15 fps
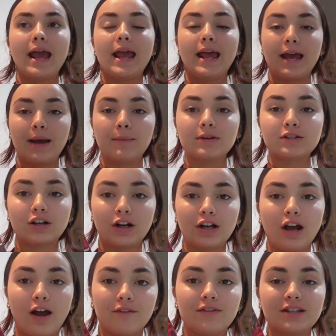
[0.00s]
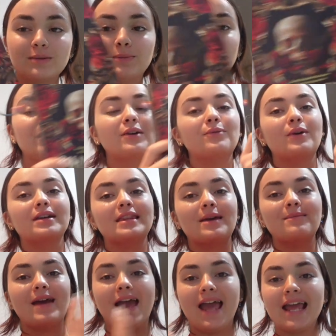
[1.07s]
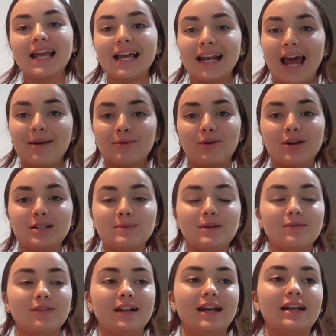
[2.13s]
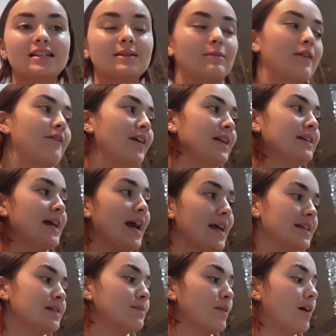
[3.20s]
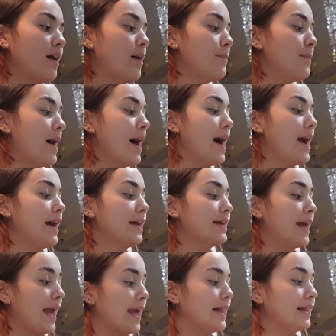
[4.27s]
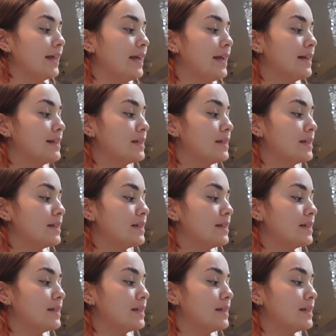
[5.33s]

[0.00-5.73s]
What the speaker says: am starting off this book with a bang, and I'm going to be reading some of Phantasma by Kaylee